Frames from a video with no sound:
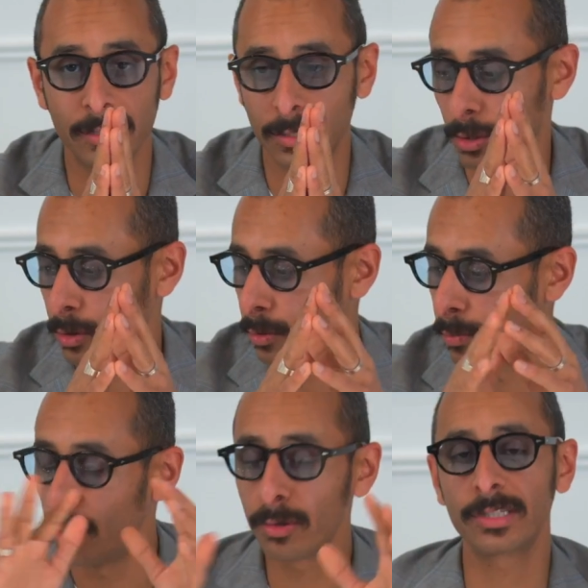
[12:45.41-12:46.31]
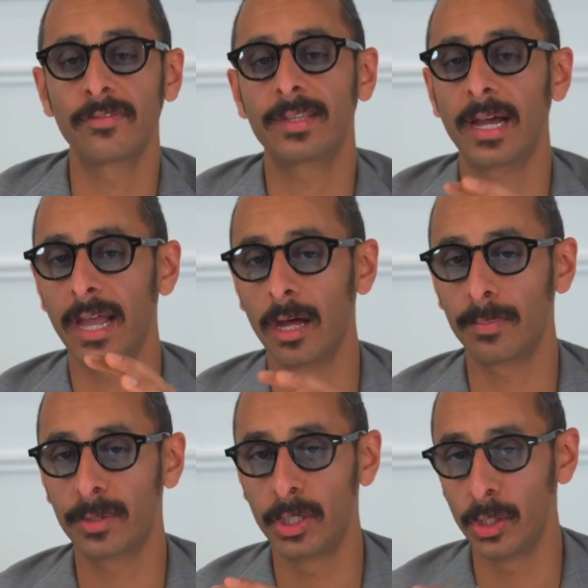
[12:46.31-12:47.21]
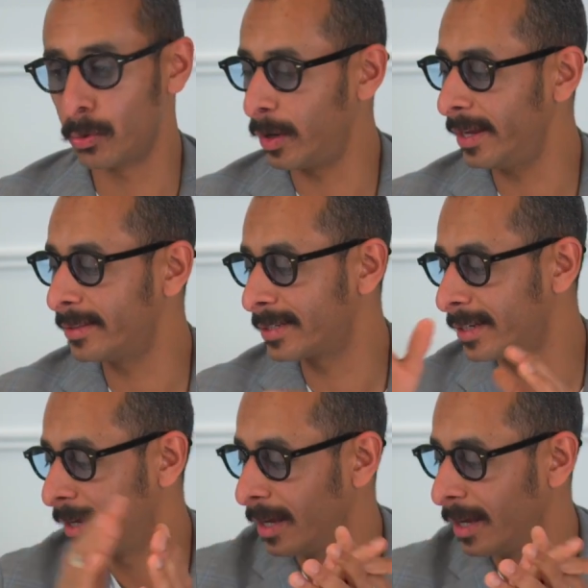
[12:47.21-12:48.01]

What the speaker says: So most of it I help curate.